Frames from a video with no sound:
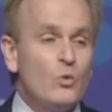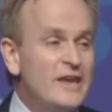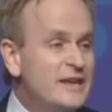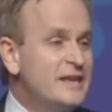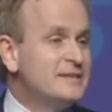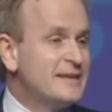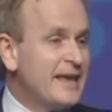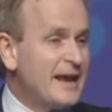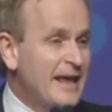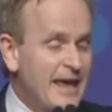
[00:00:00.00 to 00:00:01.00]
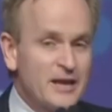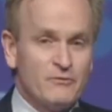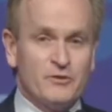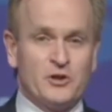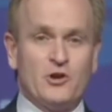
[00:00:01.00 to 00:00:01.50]
We need to get
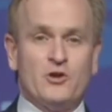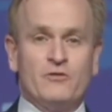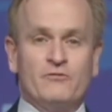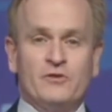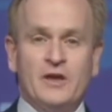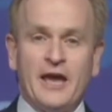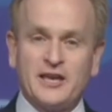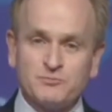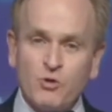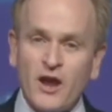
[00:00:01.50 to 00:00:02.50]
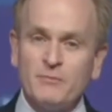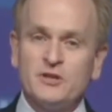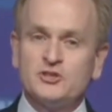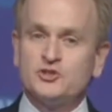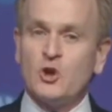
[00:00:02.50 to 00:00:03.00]
ahead of the curve. As Prime
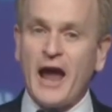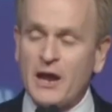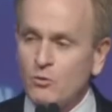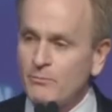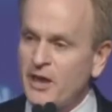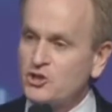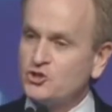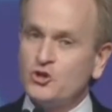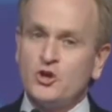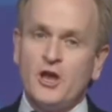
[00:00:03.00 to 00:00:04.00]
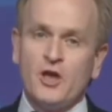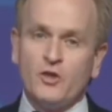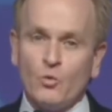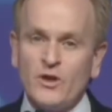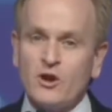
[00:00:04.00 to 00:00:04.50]
Minister, I will make sure
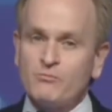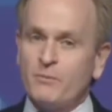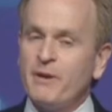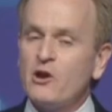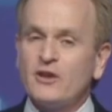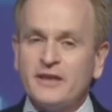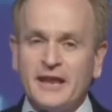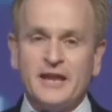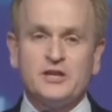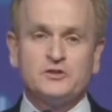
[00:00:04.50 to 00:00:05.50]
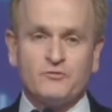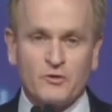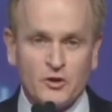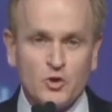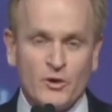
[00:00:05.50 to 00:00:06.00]
that we are preparing Canadians
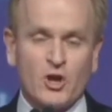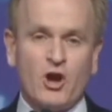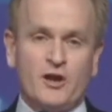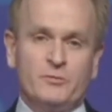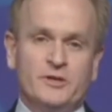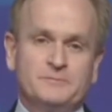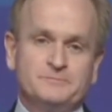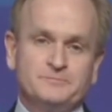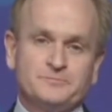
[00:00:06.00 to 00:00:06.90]
for the new economy.